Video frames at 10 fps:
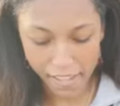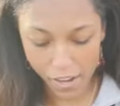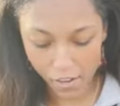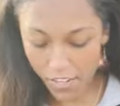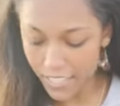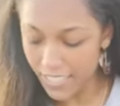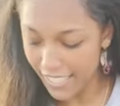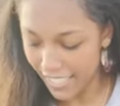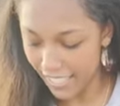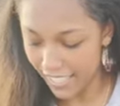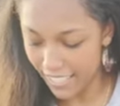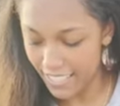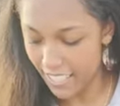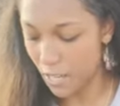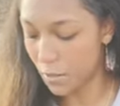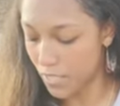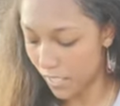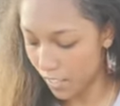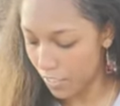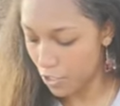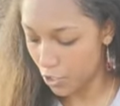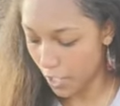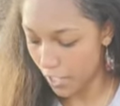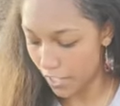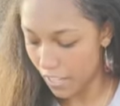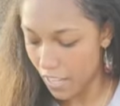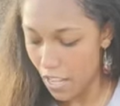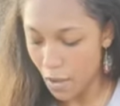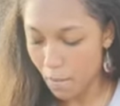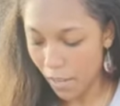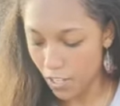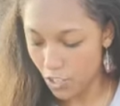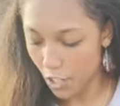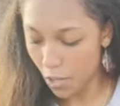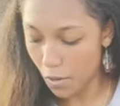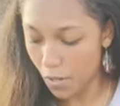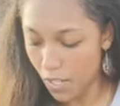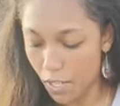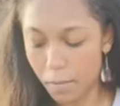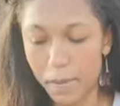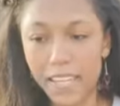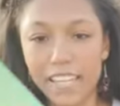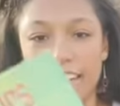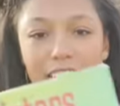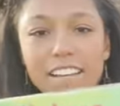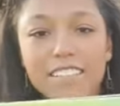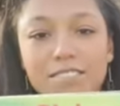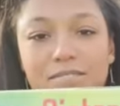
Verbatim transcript: Karen Deans and it was illustrated by Joe Cepeda.